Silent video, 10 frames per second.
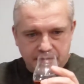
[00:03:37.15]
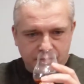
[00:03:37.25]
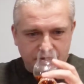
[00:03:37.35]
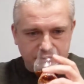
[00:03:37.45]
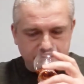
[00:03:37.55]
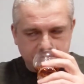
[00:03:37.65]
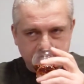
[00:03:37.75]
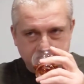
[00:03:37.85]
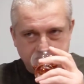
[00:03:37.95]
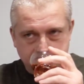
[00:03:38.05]
blossom,
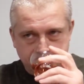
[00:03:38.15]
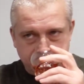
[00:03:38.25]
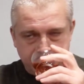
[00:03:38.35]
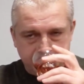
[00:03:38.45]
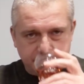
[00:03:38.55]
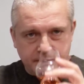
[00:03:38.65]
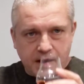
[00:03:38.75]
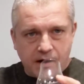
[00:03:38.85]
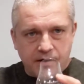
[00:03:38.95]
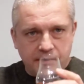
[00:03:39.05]

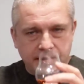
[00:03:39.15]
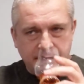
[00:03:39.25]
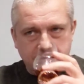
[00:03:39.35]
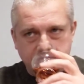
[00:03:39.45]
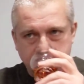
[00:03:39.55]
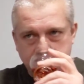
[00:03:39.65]
caramel.